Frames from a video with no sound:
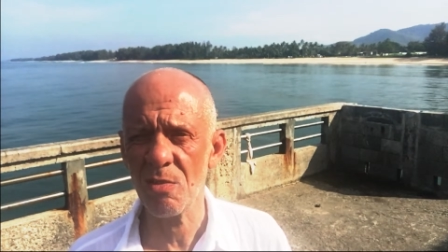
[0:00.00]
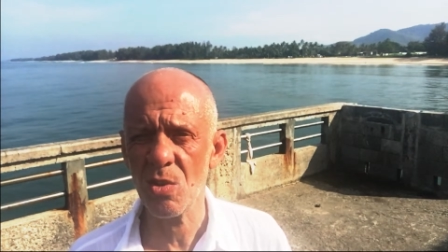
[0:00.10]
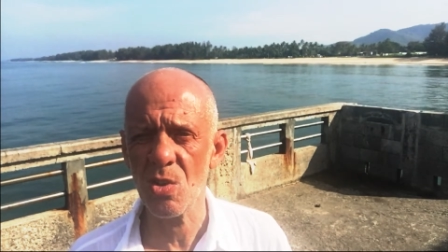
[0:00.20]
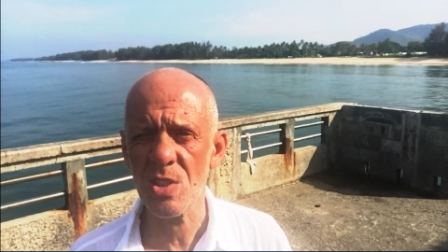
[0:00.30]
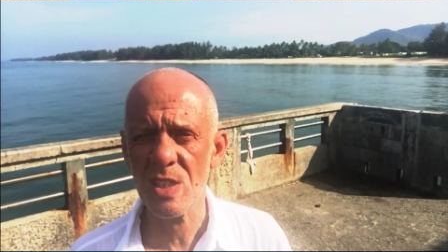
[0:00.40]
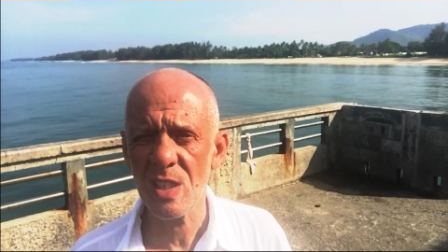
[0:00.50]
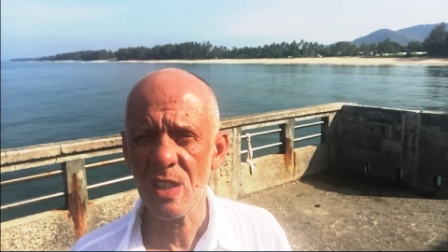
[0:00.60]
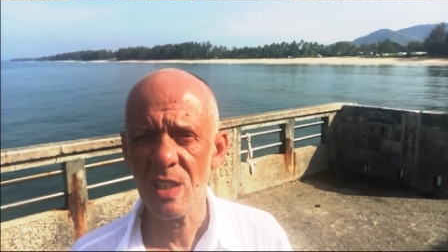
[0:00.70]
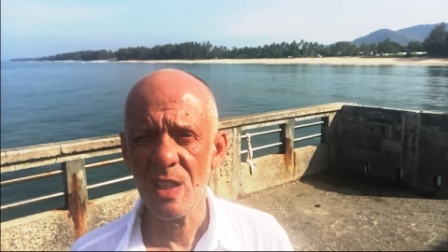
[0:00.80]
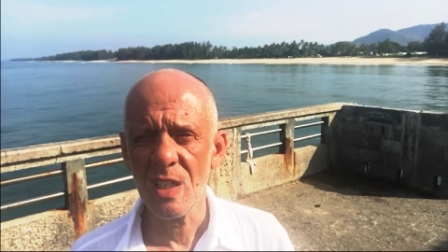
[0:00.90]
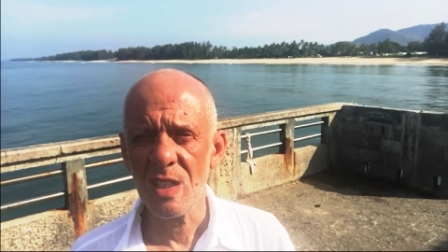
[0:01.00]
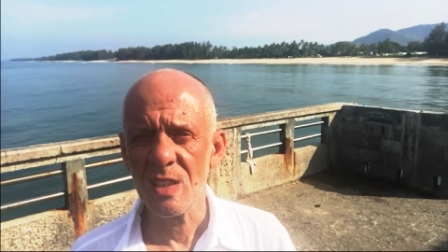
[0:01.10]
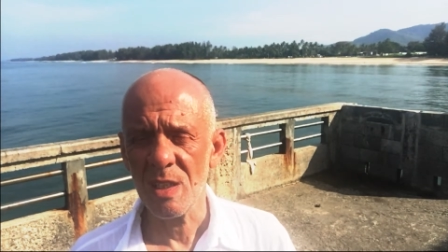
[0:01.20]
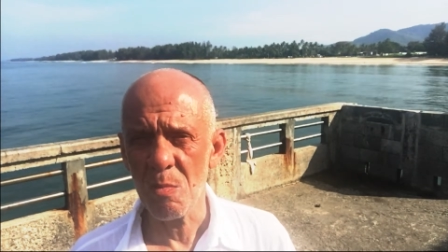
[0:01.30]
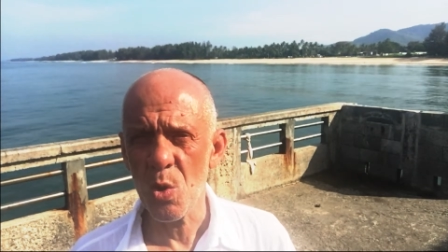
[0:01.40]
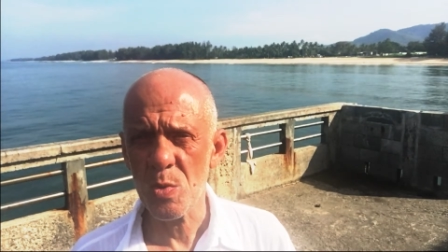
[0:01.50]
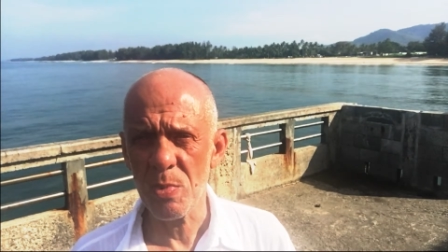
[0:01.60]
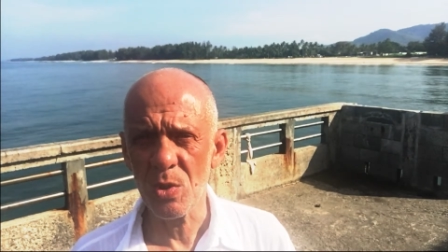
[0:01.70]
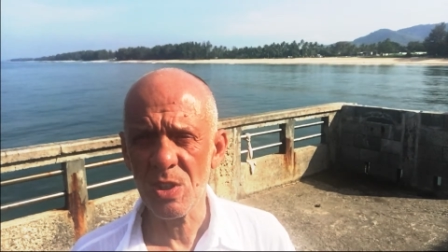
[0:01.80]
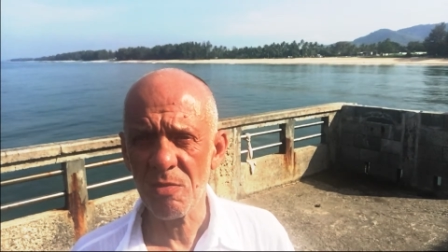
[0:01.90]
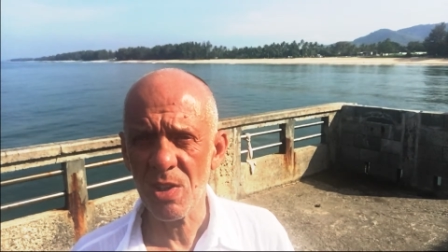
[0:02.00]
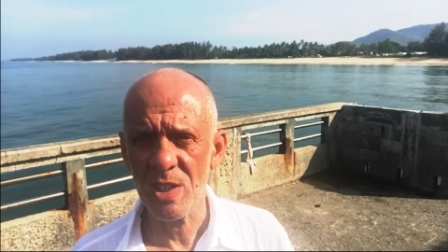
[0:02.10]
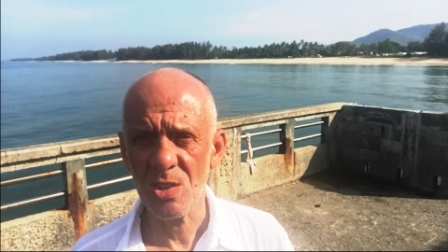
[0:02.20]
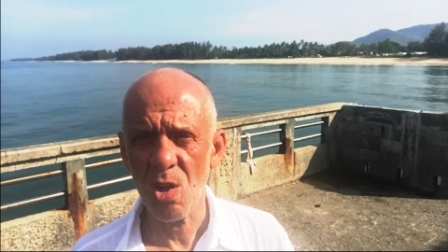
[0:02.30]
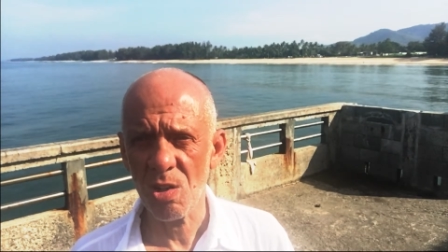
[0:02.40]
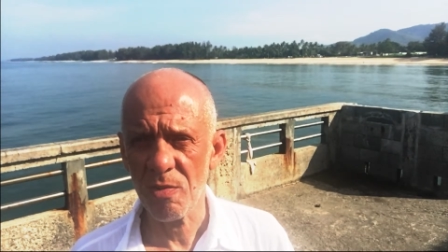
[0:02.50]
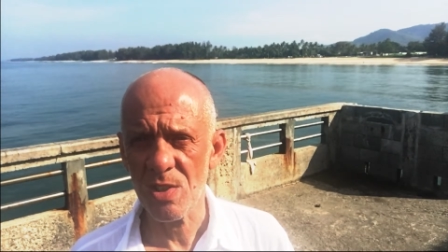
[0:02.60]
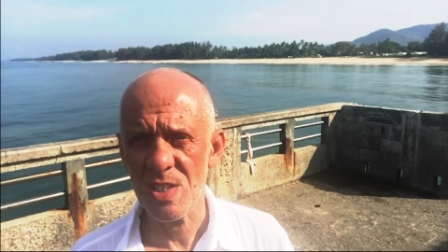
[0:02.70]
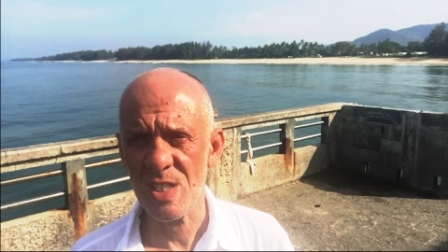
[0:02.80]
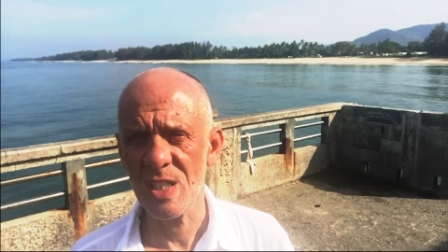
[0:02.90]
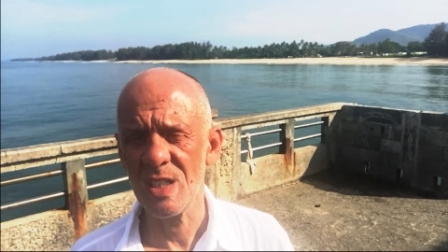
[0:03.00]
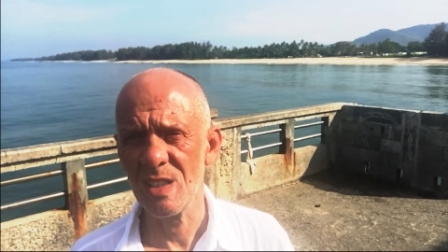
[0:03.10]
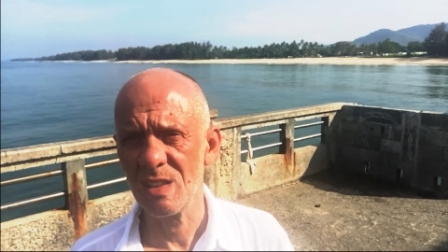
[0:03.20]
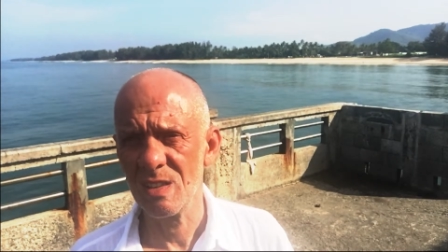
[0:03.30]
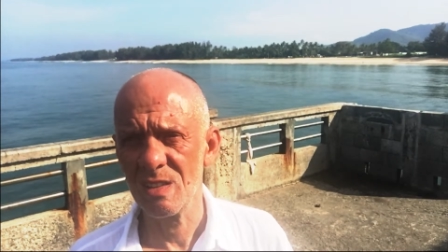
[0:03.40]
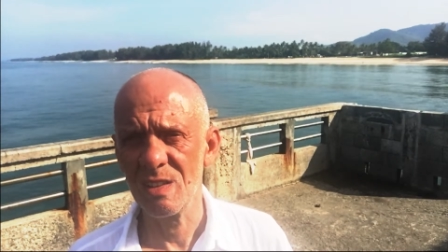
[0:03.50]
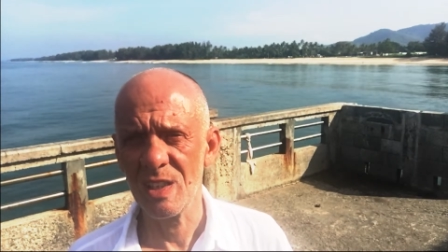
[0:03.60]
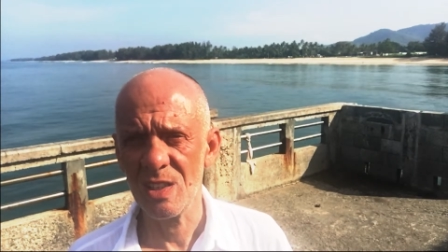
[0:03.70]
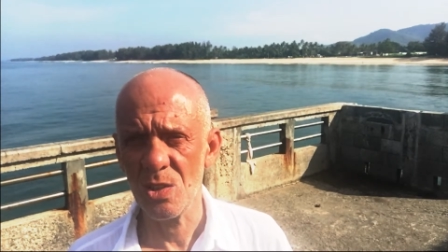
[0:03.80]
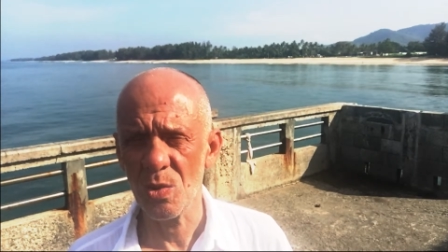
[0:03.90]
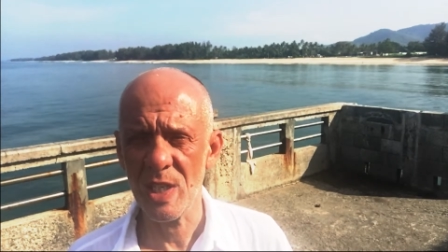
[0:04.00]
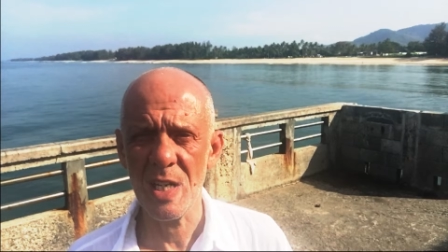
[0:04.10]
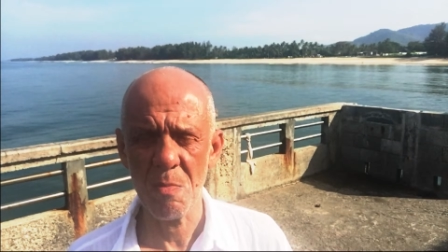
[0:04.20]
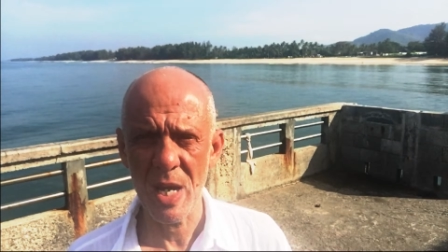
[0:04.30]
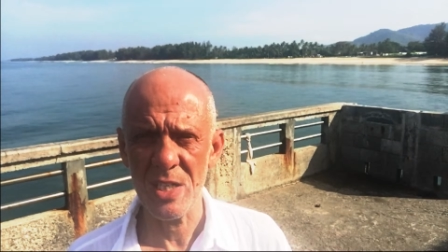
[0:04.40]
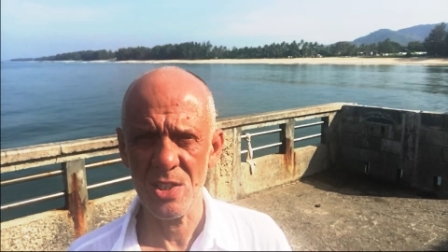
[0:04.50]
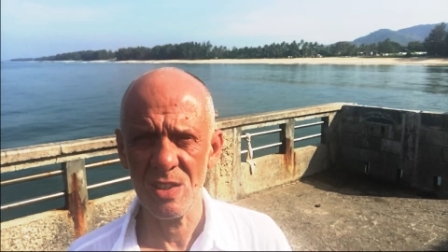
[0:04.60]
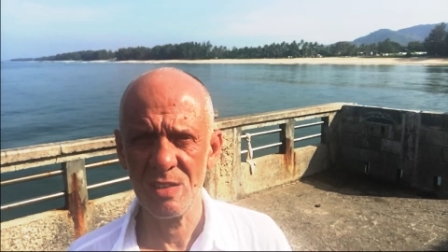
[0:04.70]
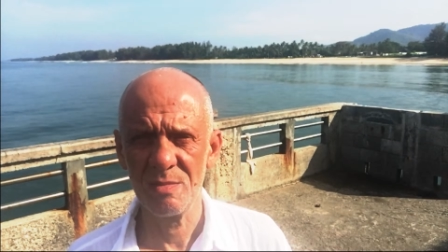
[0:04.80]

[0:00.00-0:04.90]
of course, the most beautiful and colorful sea that you can imagine.